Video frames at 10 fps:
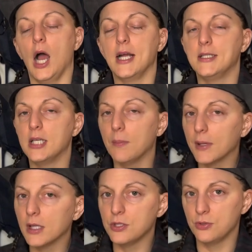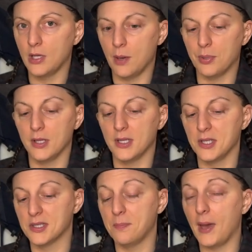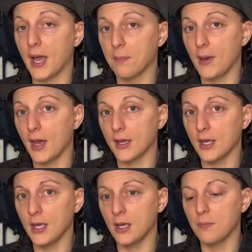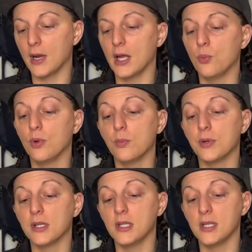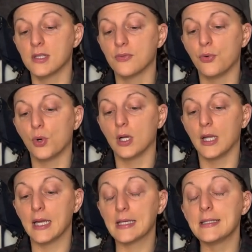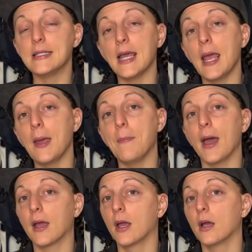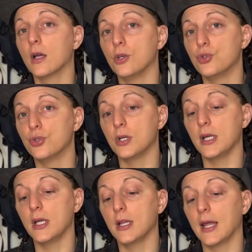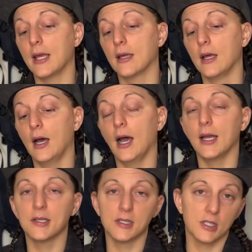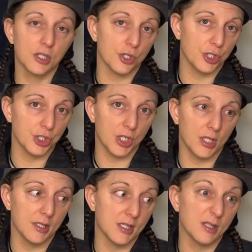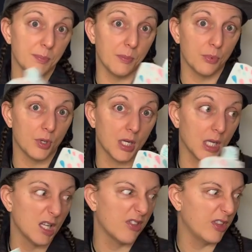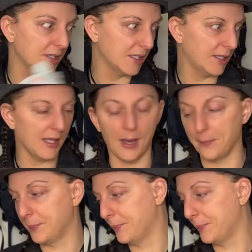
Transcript: I typically do not bring these backpacking, but I will bring these for like day backcountry, like hikes, excursions, split boarding, things like that.